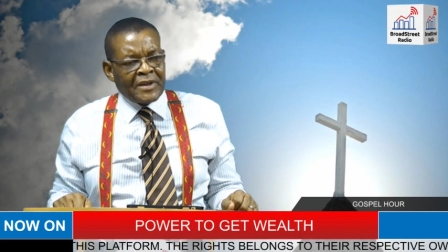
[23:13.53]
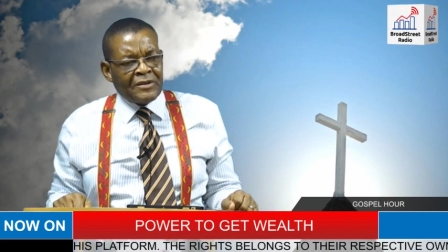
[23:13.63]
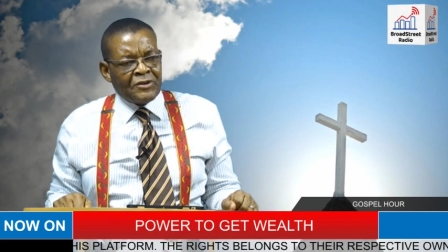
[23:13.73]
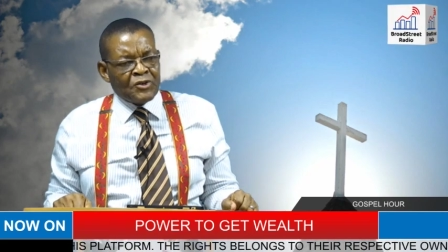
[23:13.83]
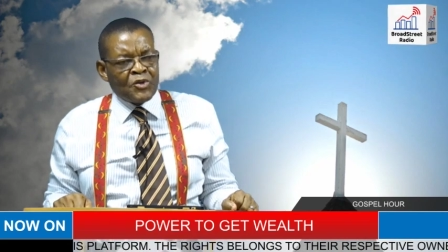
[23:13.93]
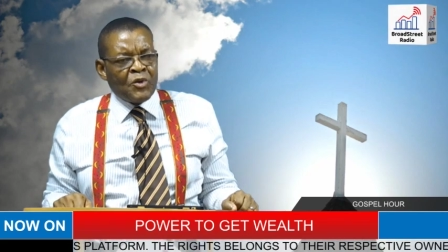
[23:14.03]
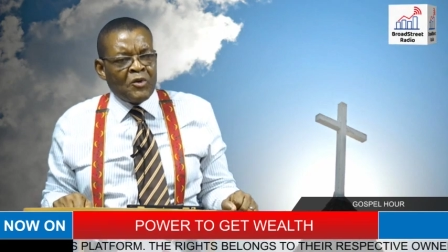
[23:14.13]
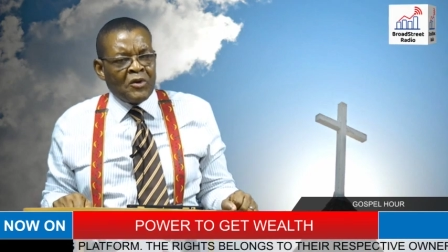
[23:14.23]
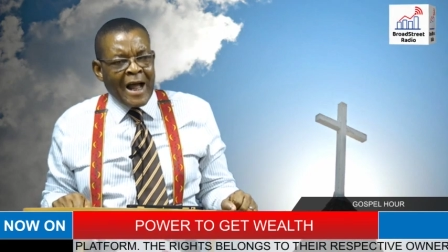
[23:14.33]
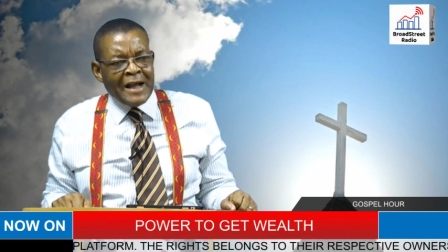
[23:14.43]

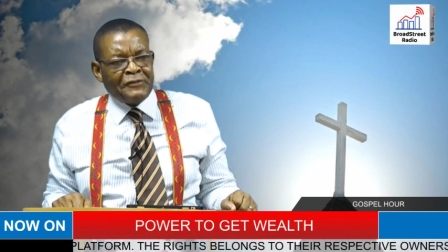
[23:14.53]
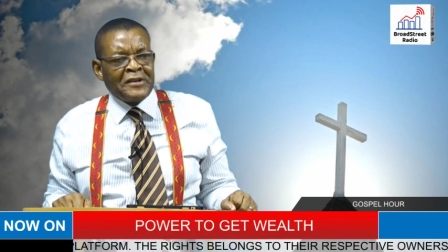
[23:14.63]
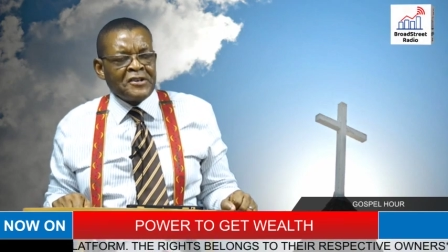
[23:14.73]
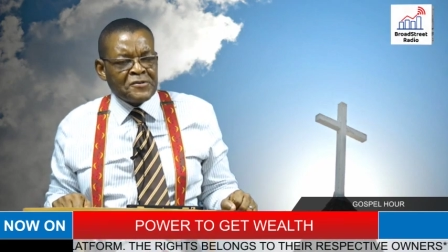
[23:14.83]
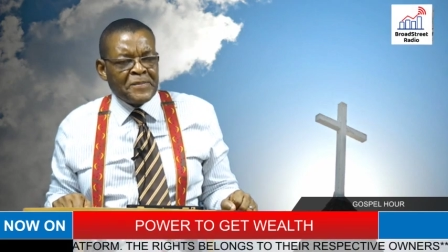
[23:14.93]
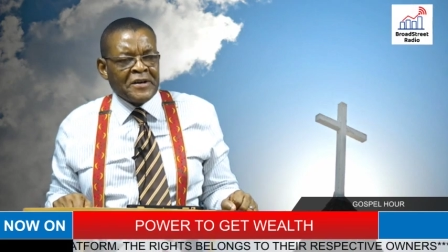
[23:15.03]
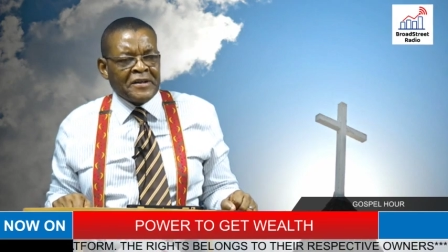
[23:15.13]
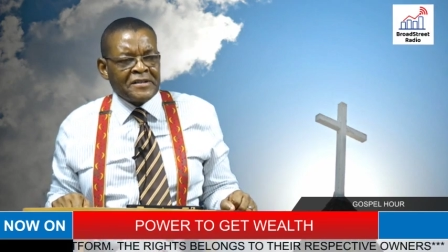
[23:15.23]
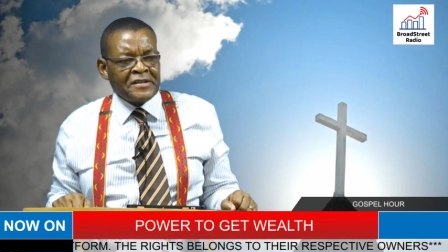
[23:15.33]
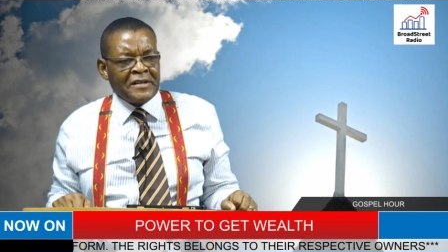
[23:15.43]
So life in the
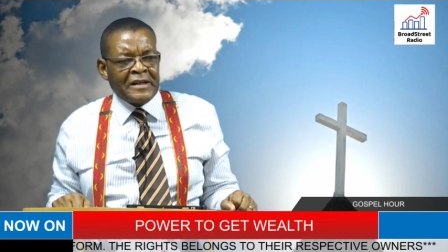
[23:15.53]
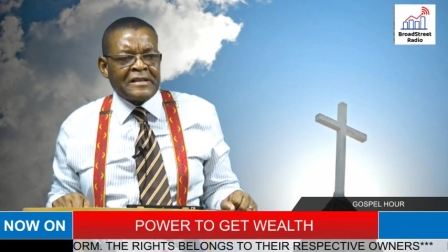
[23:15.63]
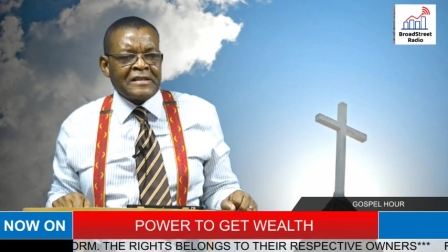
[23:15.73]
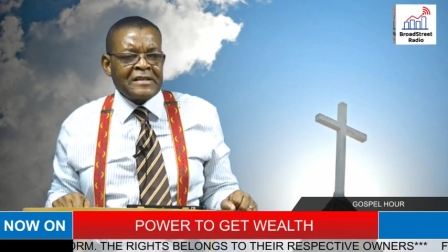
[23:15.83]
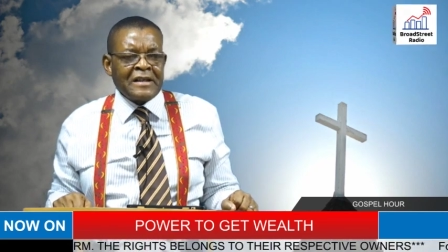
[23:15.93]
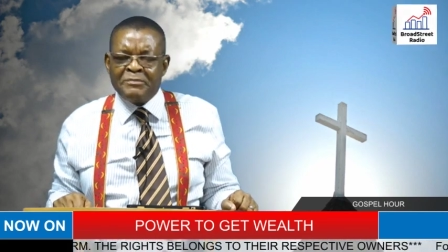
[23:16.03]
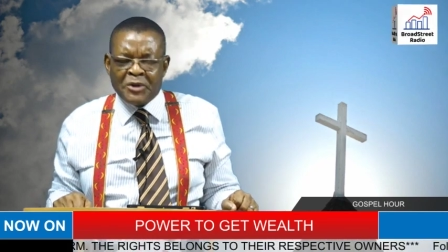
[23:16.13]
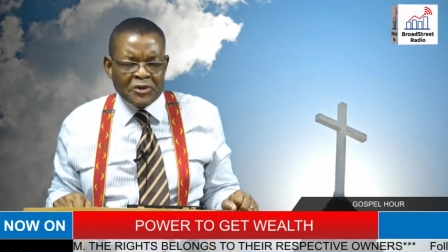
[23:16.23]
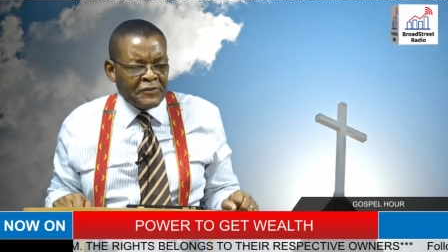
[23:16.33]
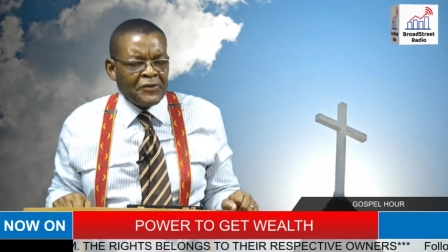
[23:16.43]
Spirit, it's a
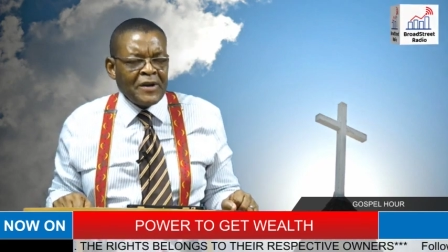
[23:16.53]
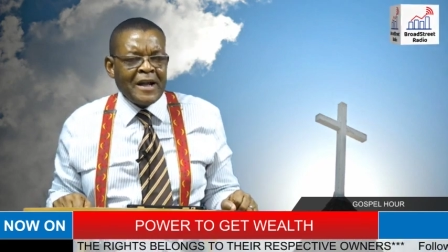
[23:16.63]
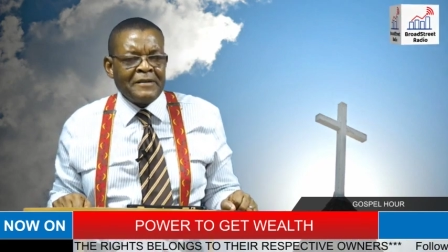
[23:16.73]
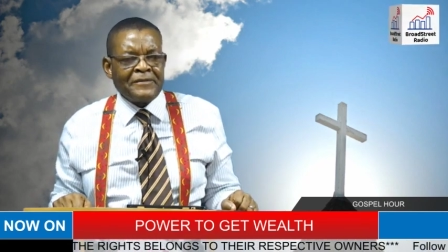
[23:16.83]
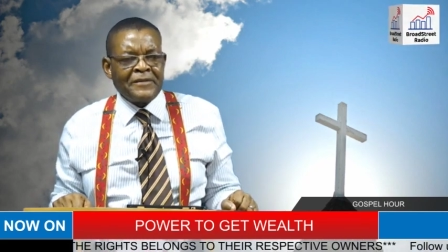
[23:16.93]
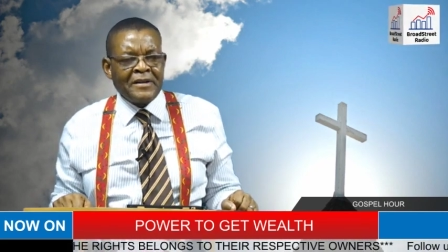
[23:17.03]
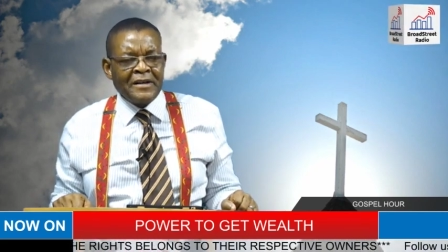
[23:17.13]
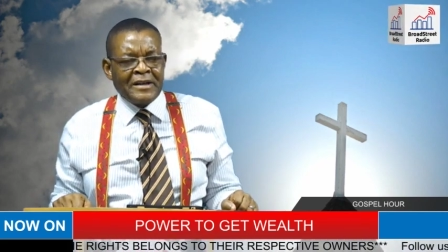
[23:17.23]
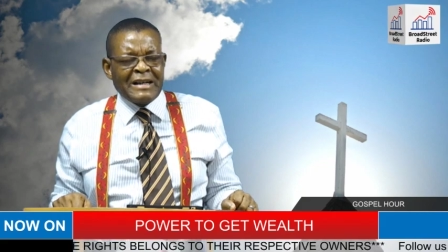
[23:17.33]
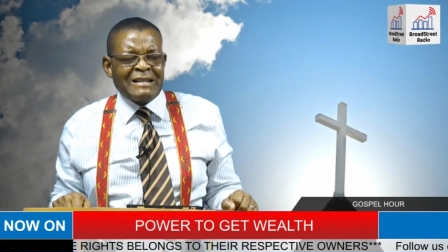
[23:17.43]
beautiful life.
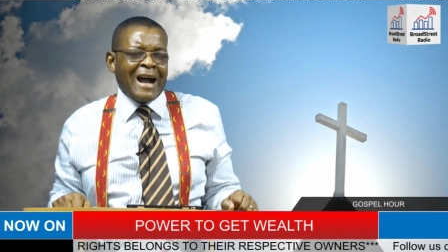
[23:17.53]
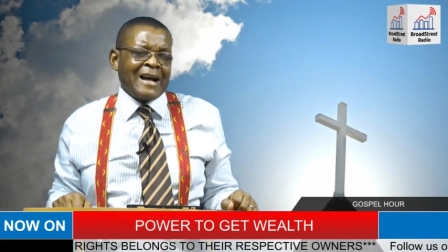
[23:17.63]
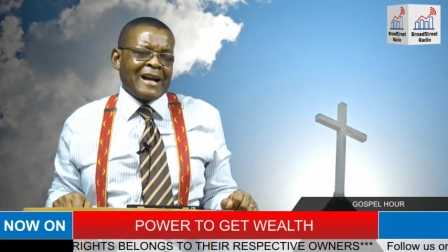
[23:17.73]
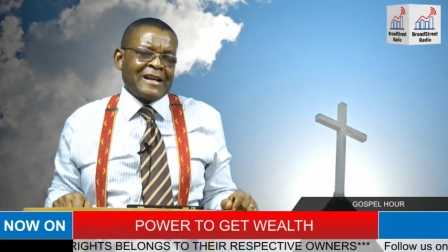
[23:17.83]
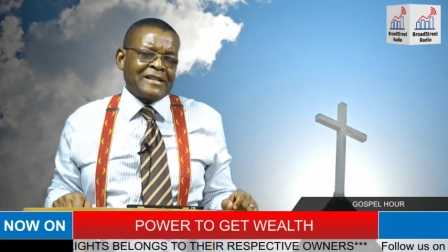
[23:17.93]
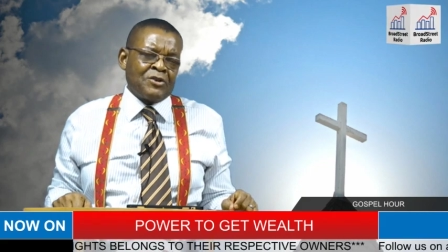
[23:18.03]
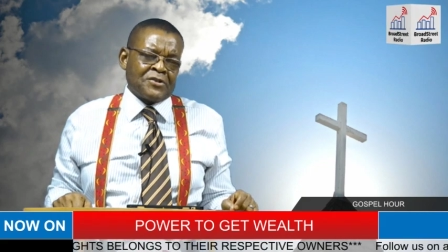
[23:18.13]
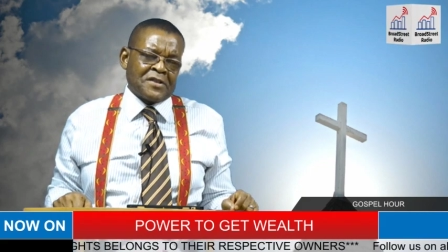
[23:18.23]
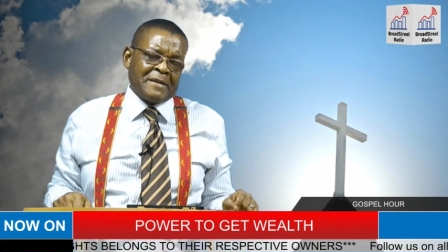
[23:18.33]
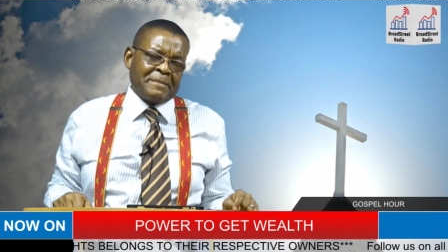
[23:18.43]
It directs your
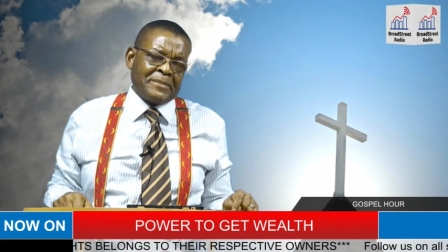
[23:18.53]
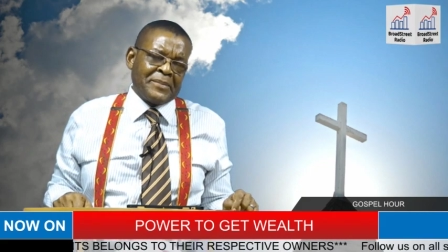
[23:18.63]
step.